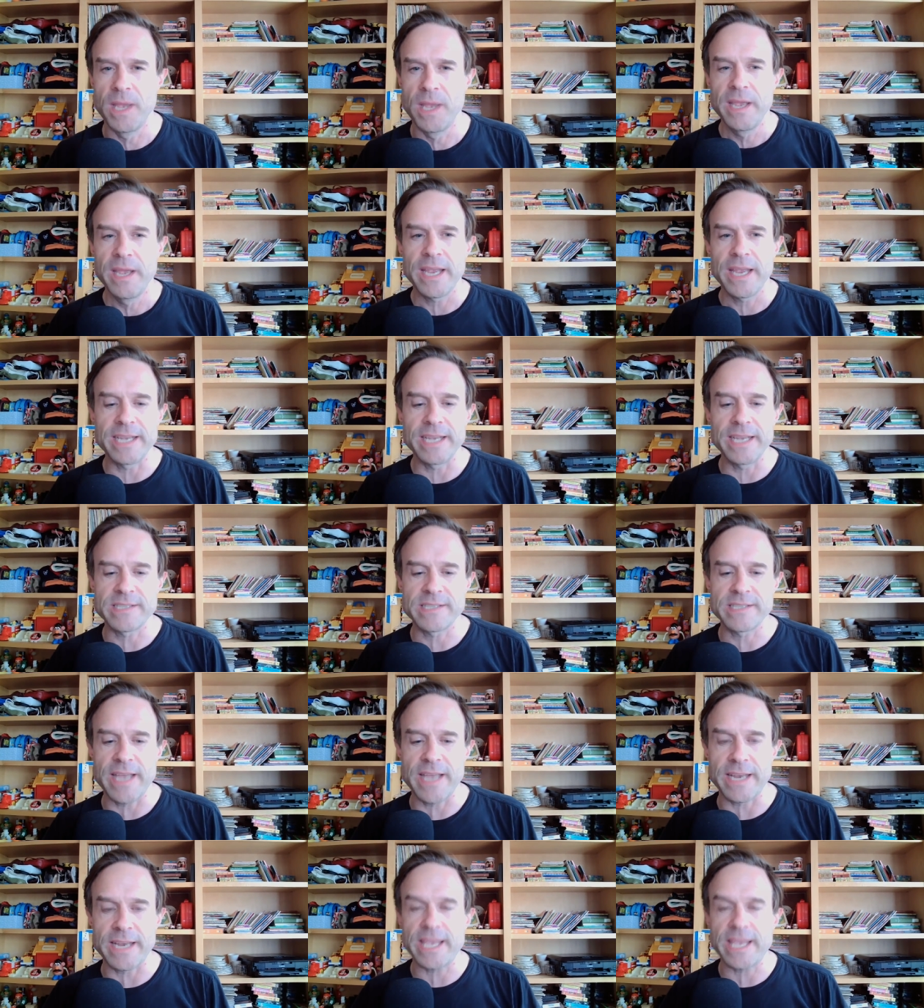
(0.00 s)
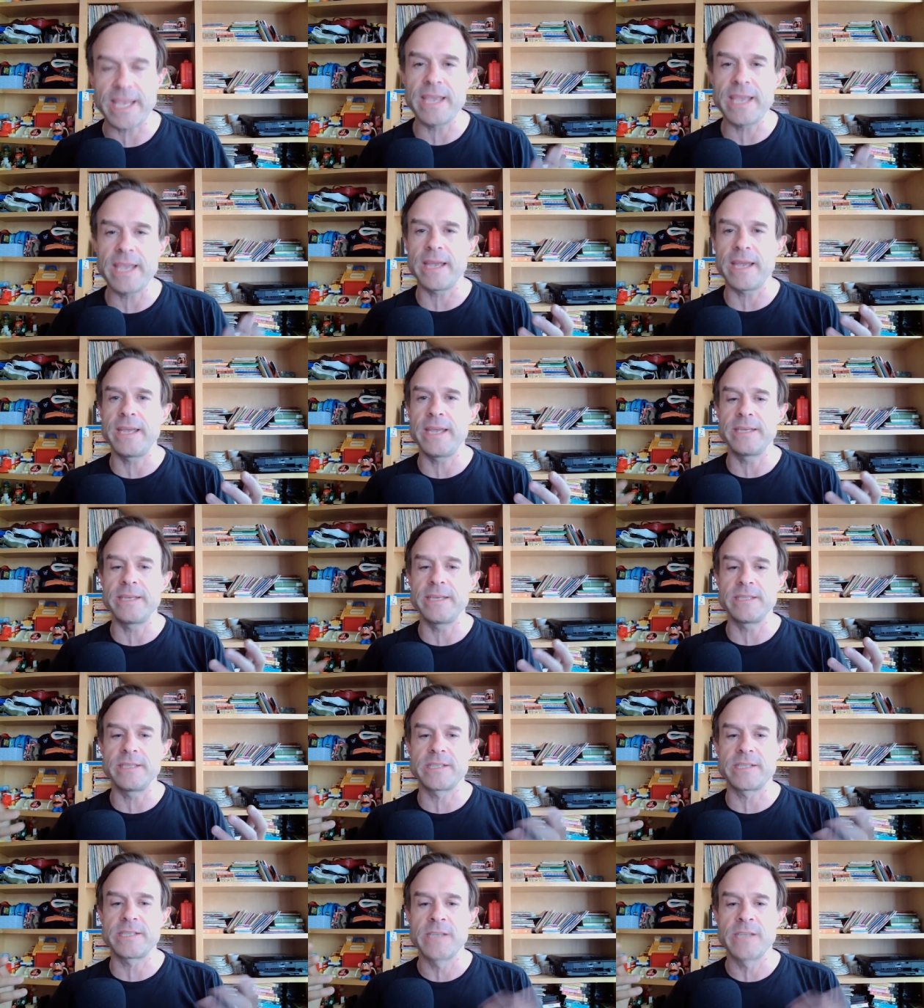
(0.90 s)
is that he
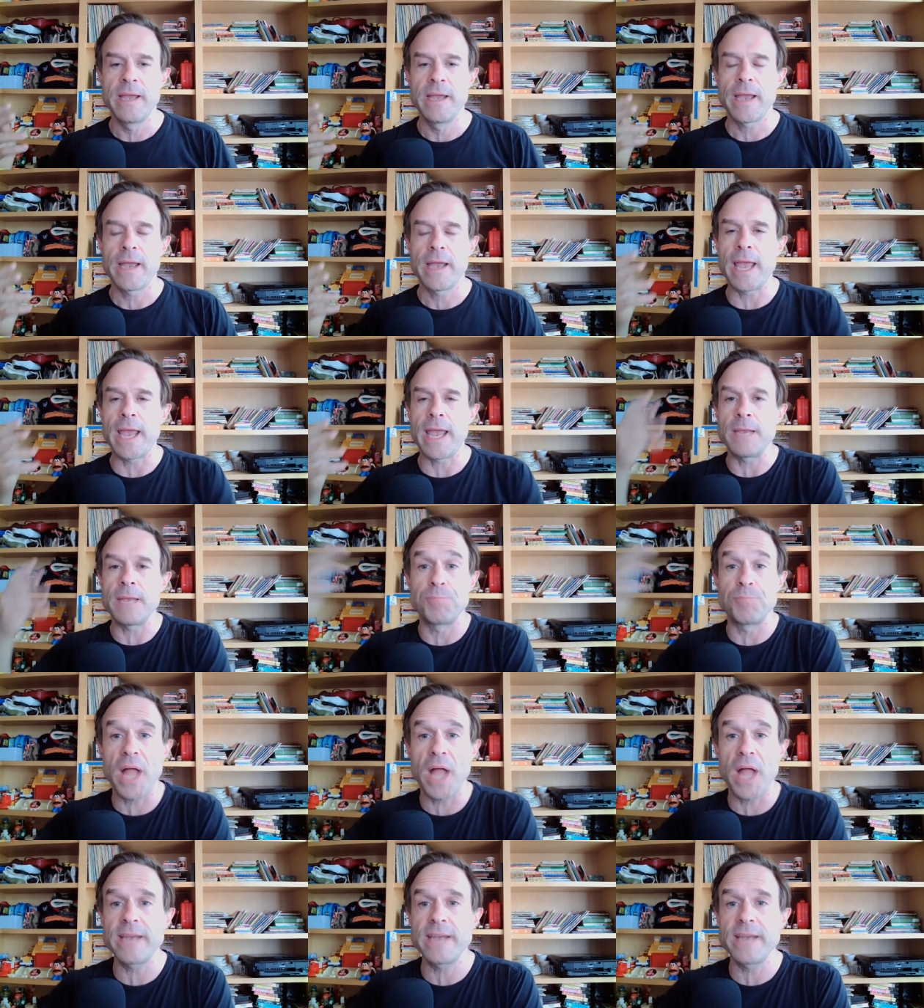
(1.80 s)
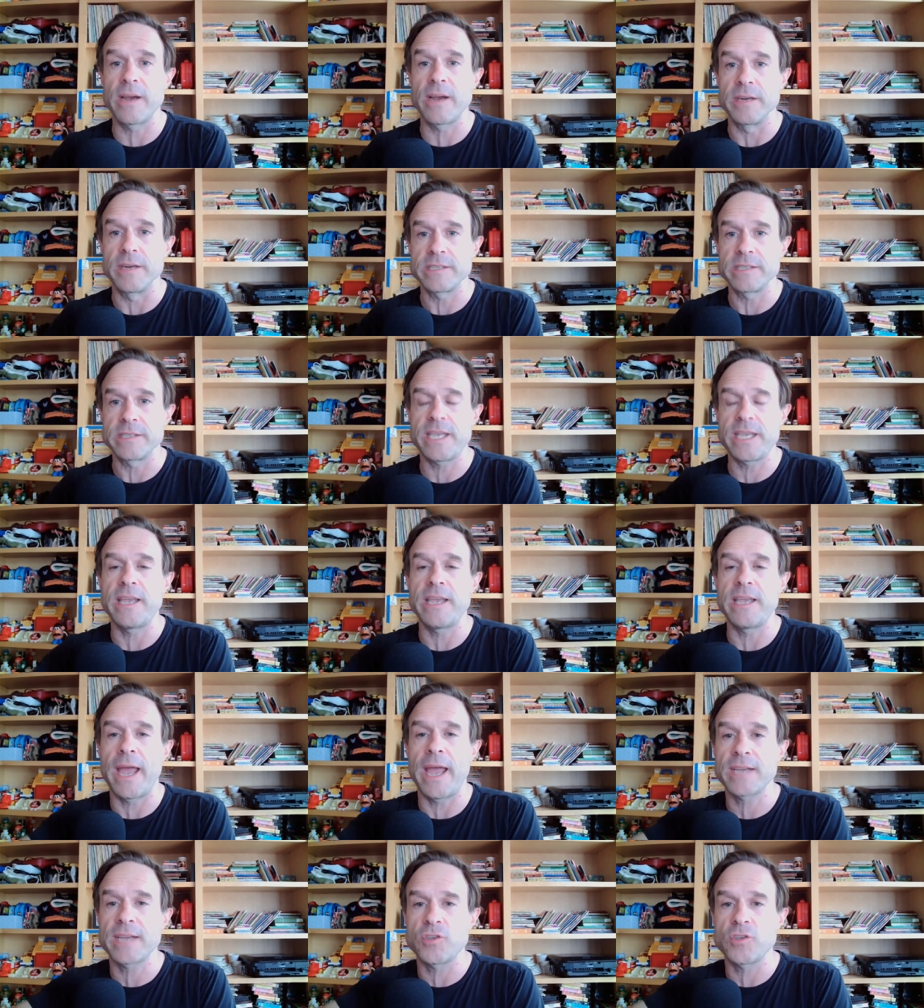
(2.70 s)
is a blind artist he
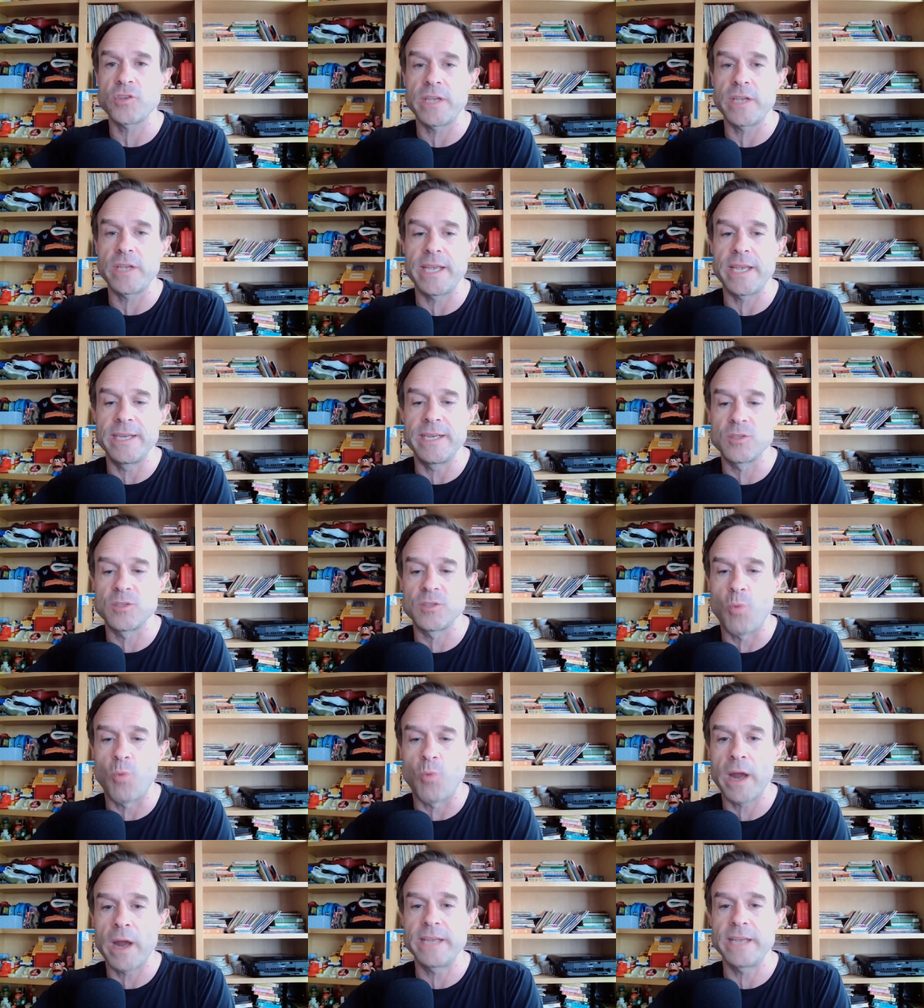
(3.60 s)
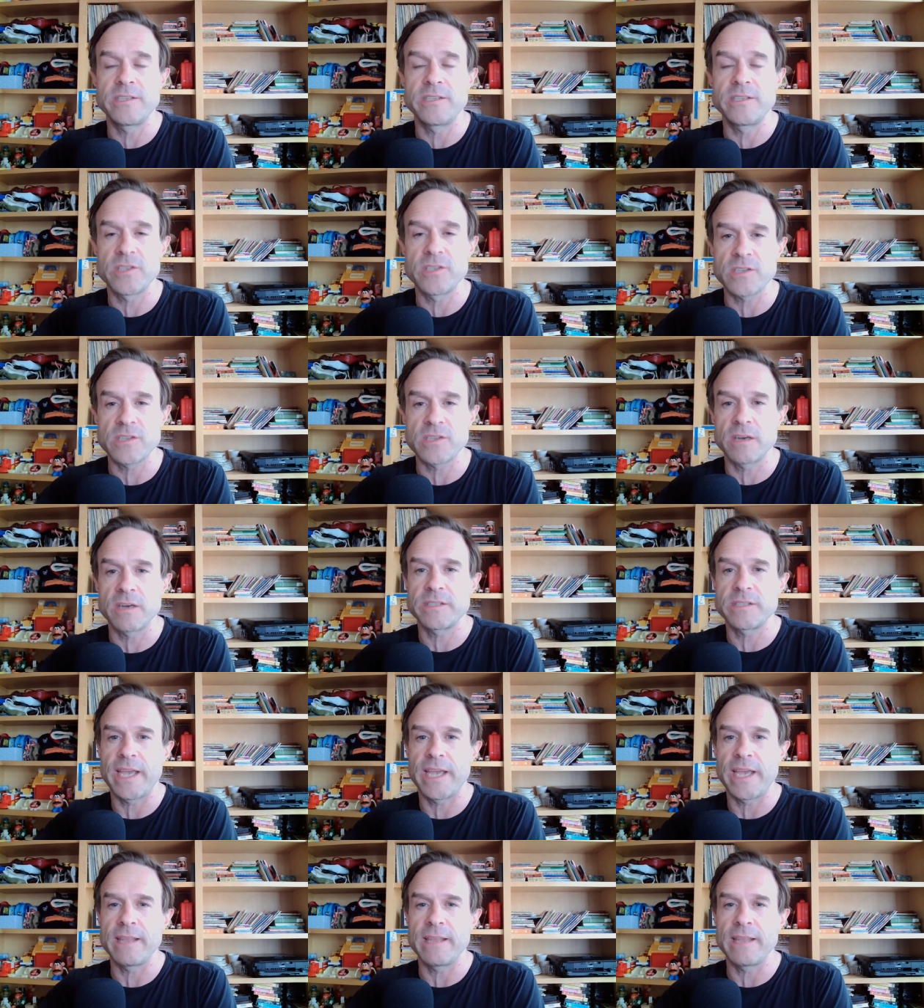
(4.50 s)
actually is wanting to start
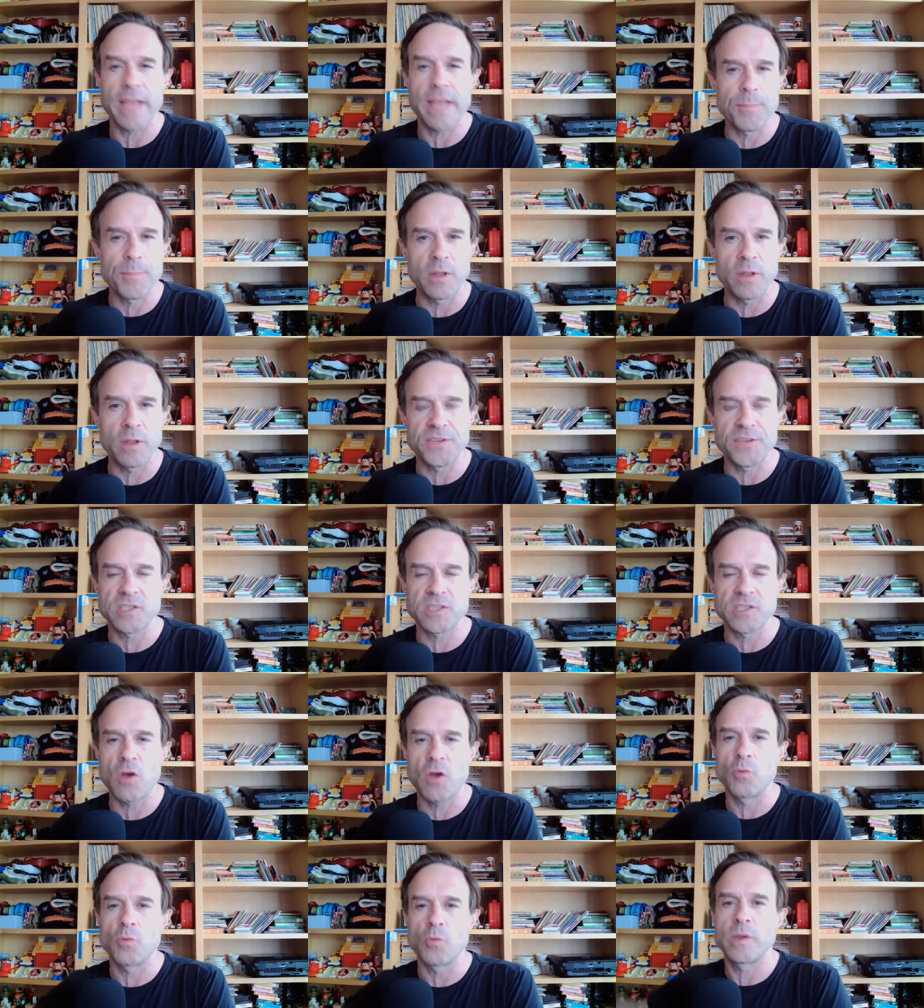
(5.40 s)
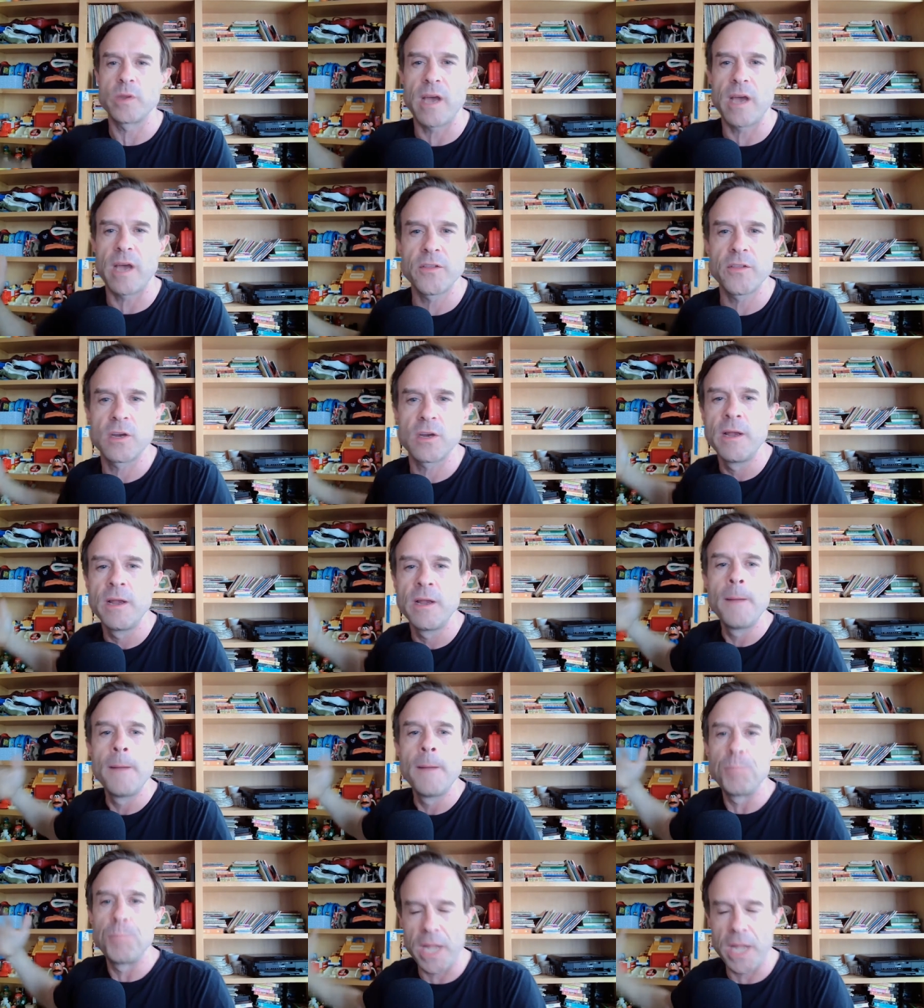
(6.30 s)
a label of his own with other
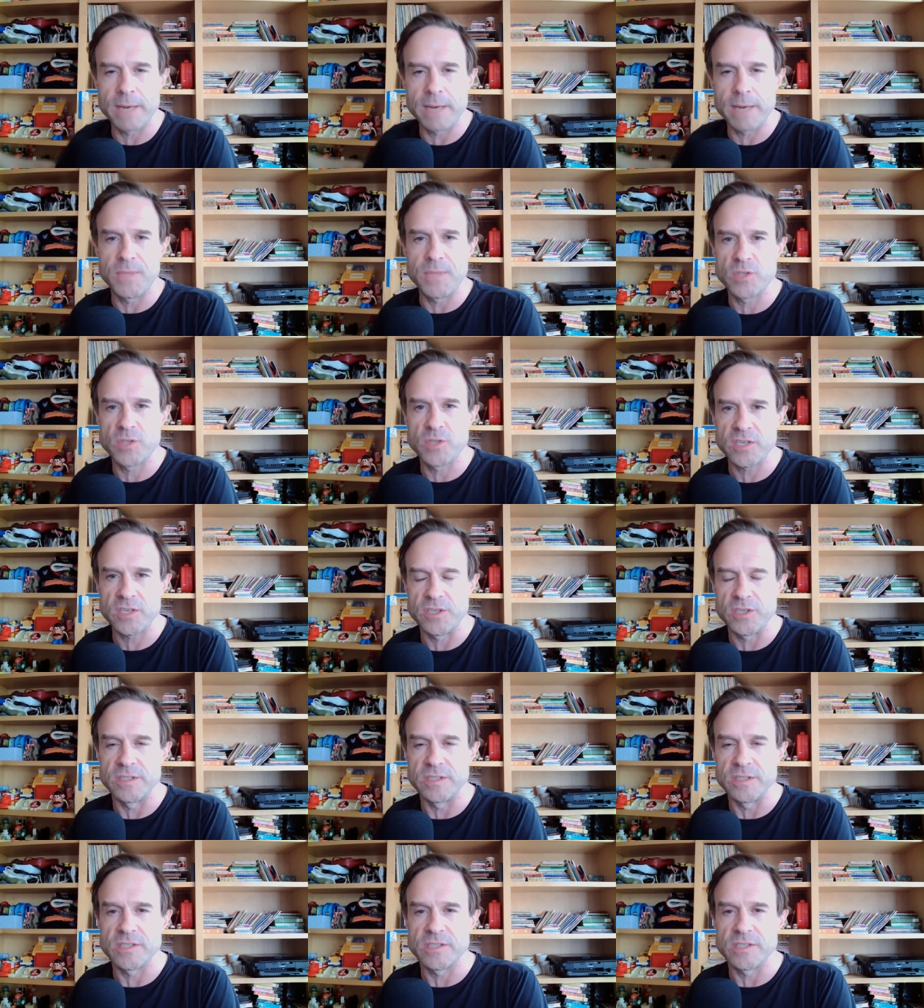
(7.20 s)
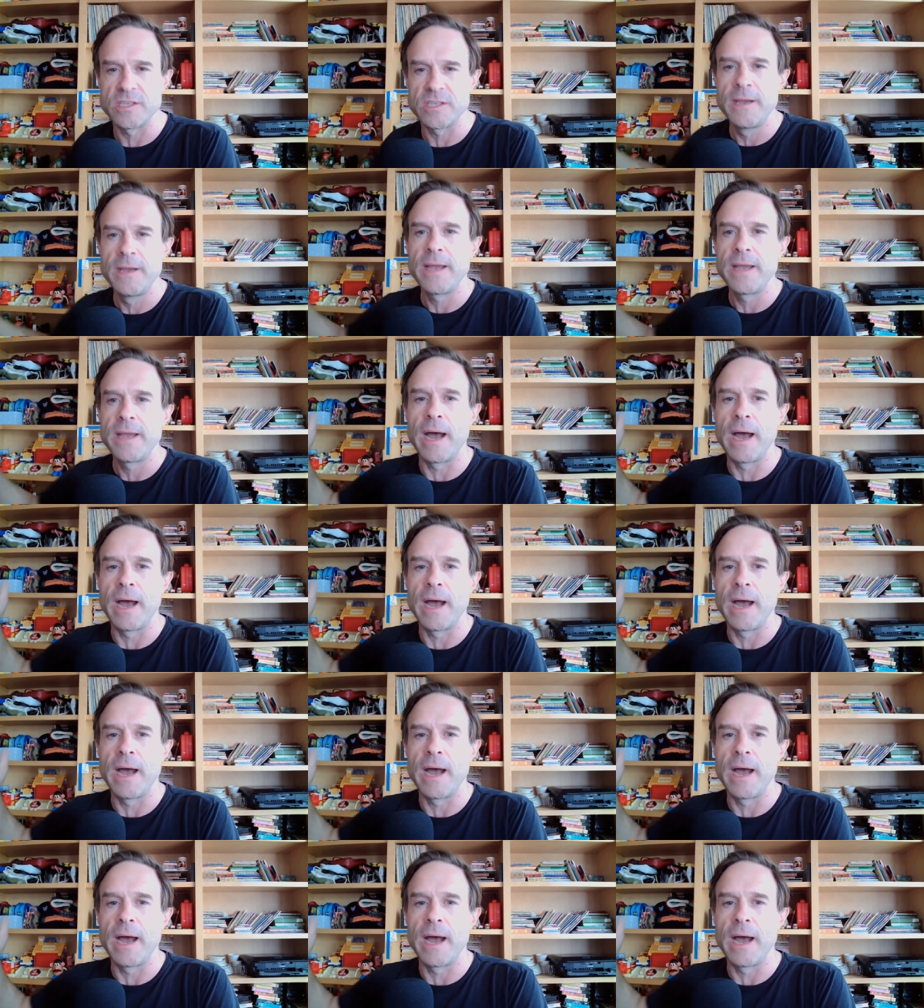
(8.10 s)
blind musicians uh,